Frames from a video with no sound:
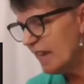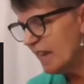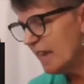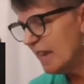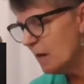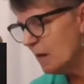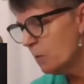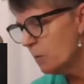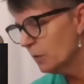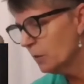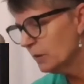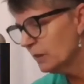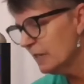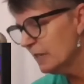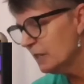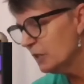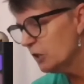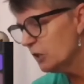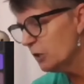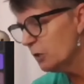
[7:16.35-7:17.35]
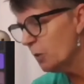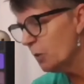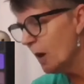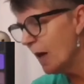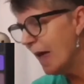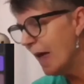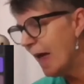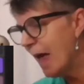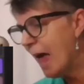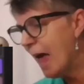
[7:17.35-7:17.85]
He will need to
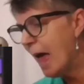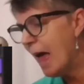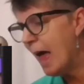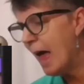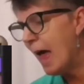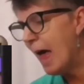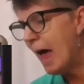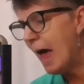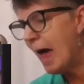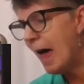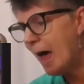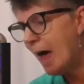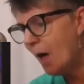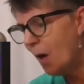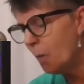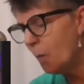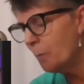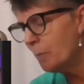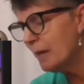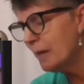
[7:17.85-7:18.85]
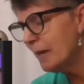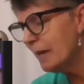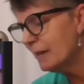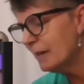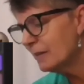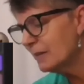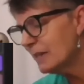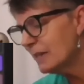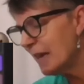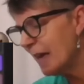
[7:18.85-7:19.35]
help. He
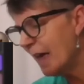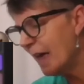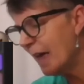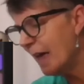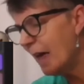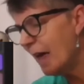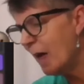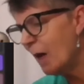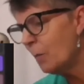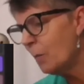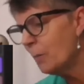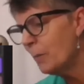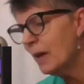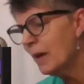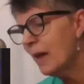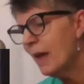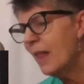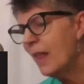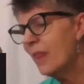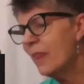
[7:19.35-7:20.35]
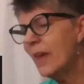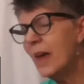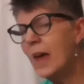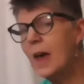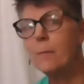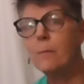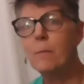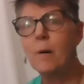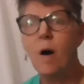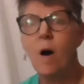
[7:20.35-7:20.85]
has to help
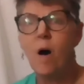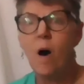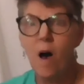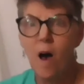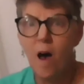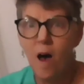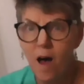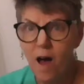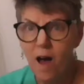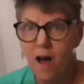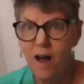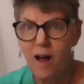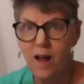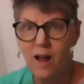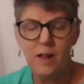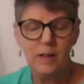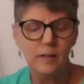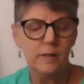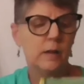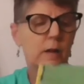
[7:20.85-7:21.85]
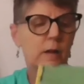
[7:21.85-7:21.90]
them all.